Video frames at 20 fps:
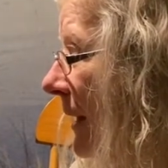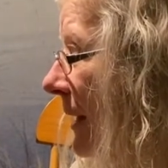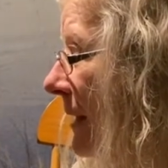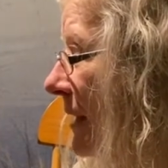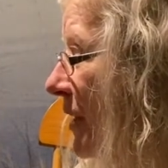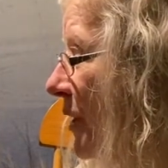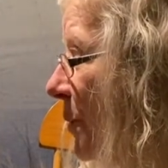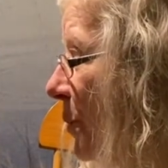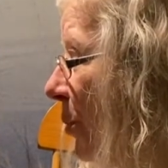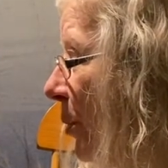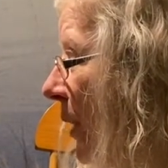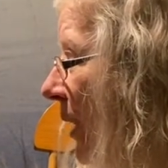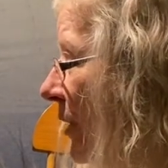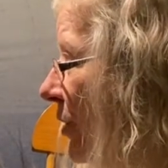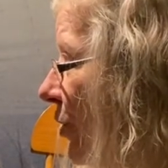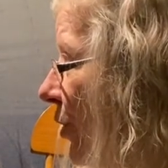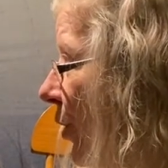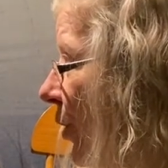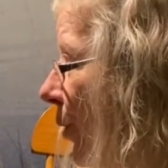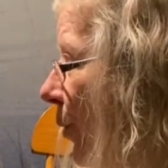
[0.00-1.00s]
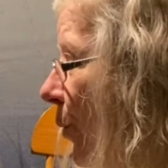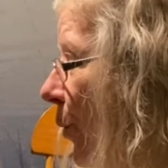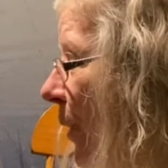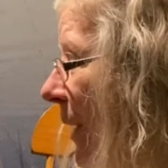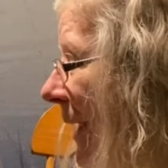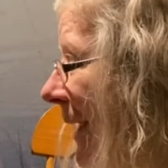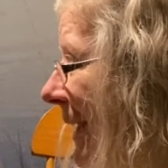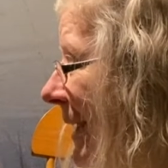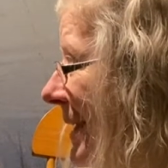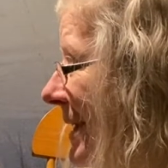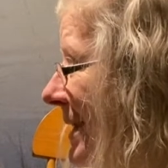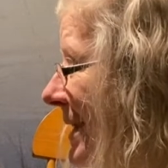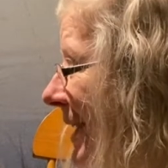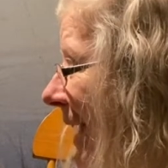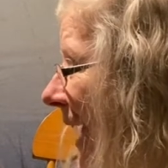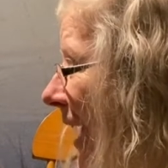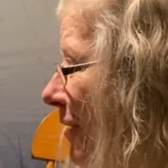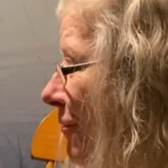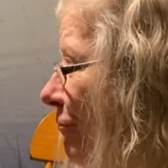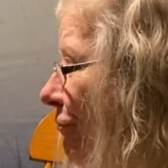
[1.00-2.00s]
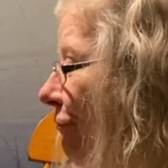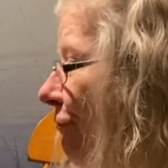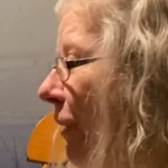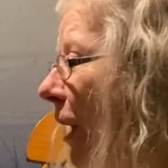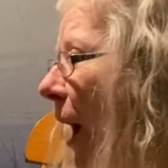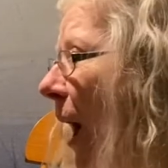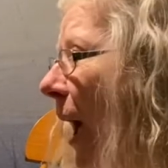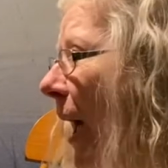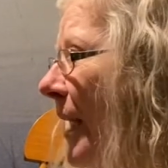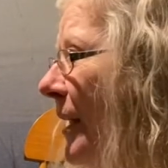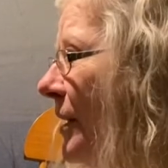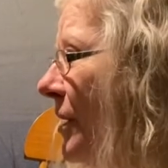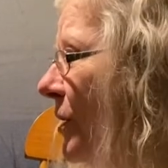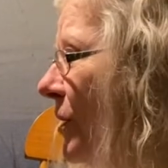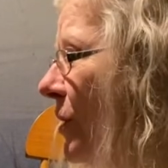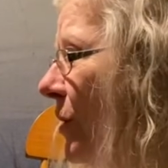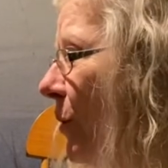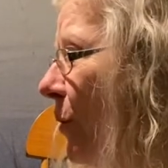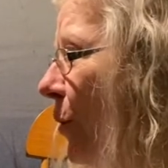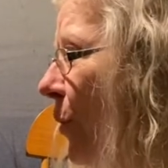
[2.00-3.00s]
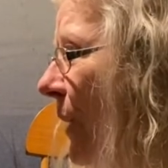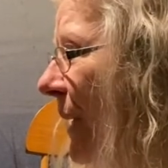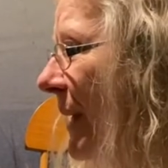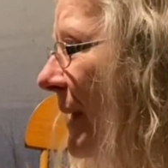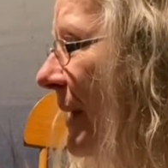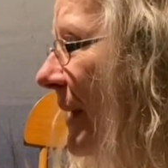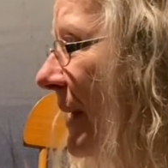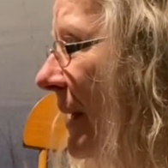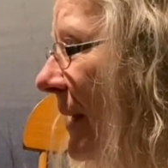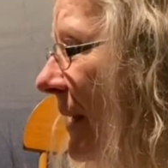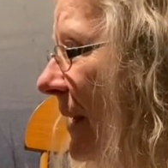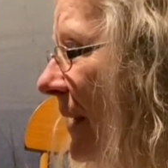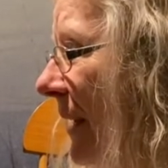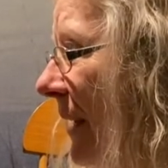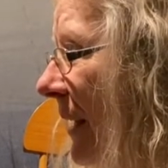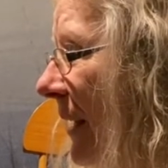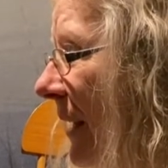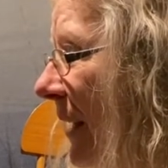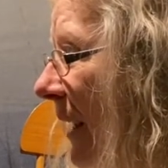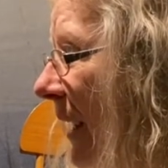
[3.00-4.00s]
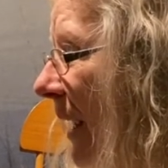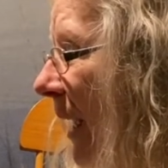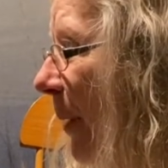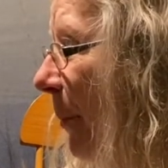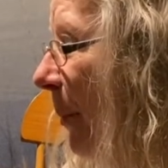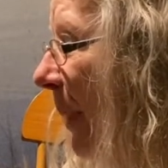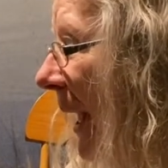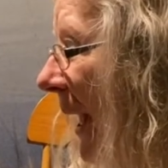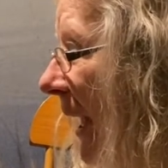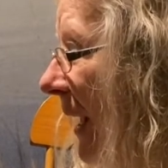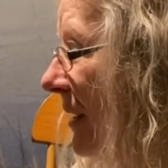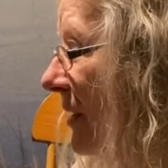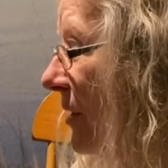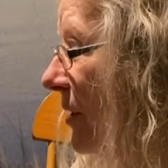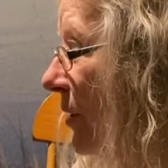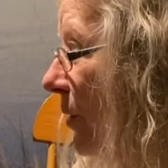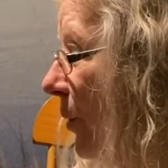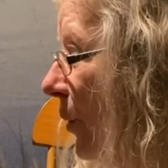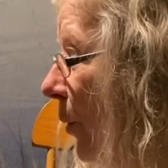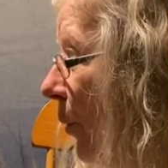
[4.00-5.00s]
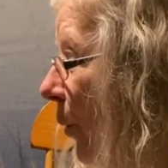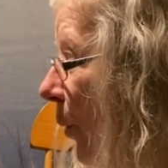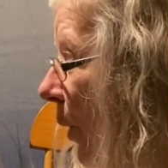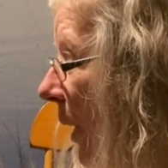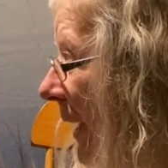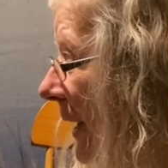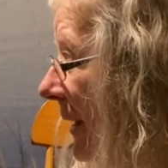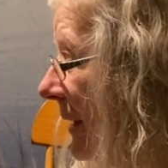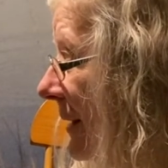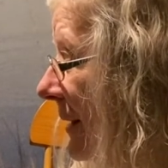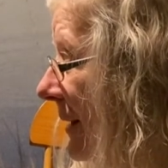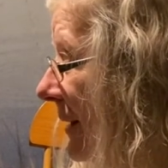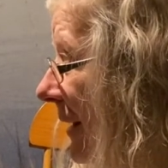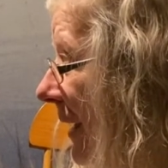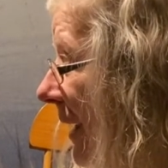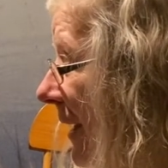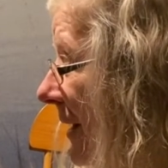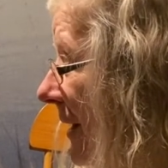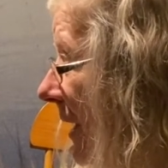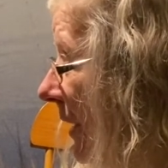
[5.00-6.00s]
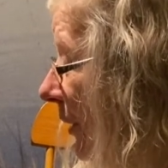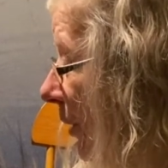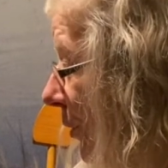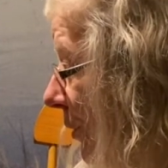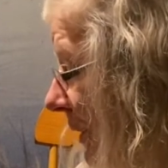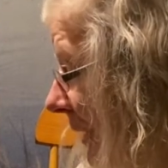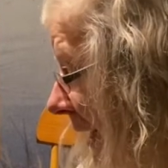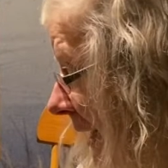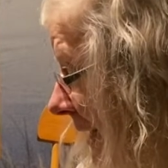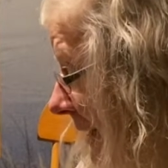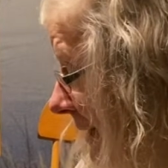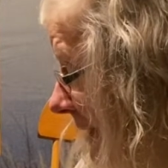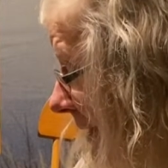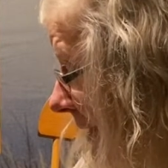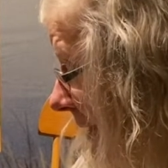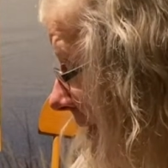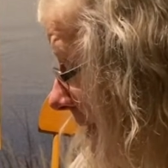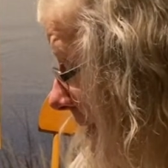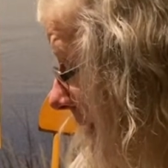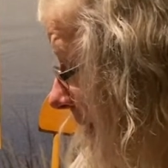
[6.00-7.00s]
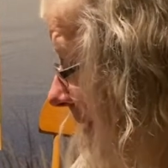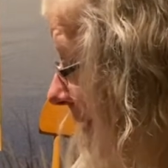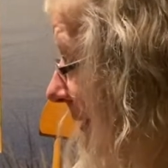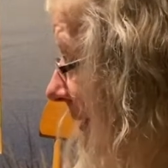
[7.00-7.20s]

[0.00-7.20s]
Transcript: spreads her wings and rides the wind past white and yellow daisies,